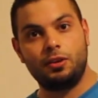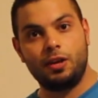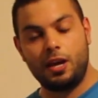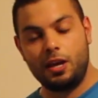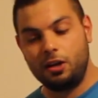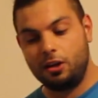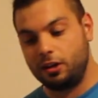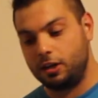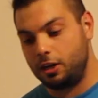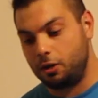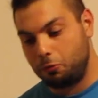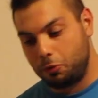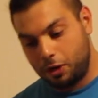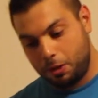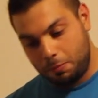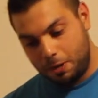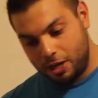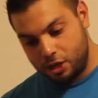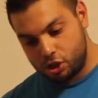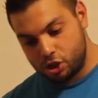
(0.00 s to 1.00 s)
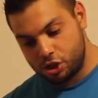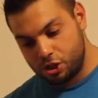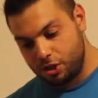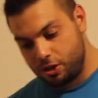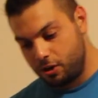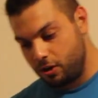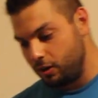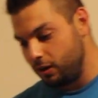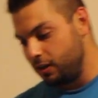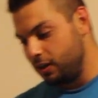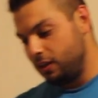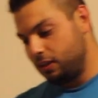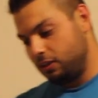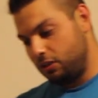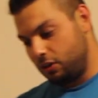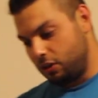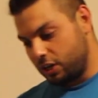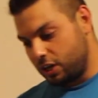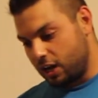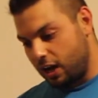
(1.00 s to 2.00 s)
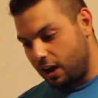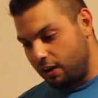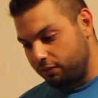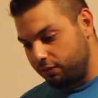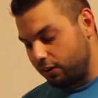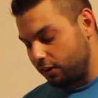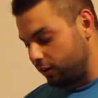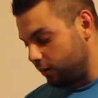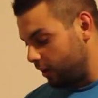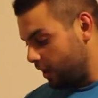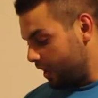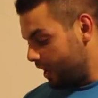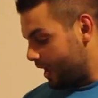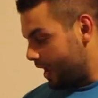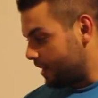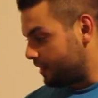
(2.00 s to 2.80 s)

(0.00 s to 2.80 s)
okay, you're going to want to make sure they're covered